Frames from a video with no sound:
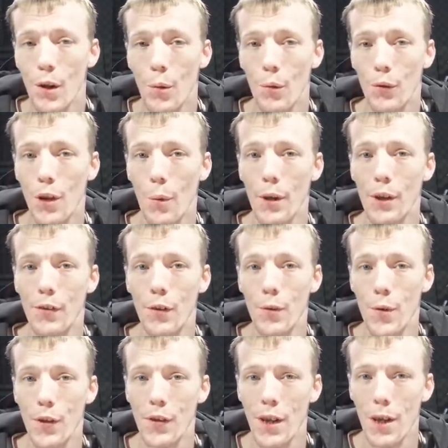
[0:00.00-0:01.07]
was going to
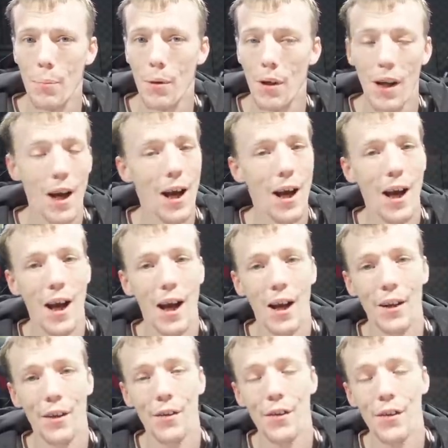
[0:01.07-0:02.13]
the tip
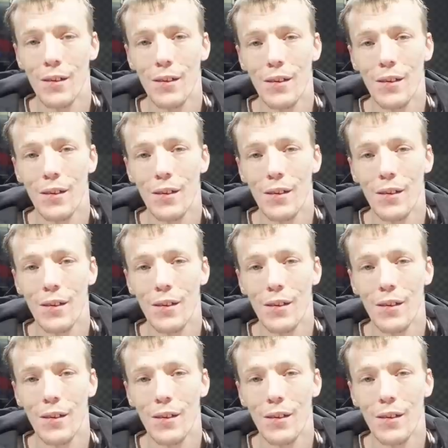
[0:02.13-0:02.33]
and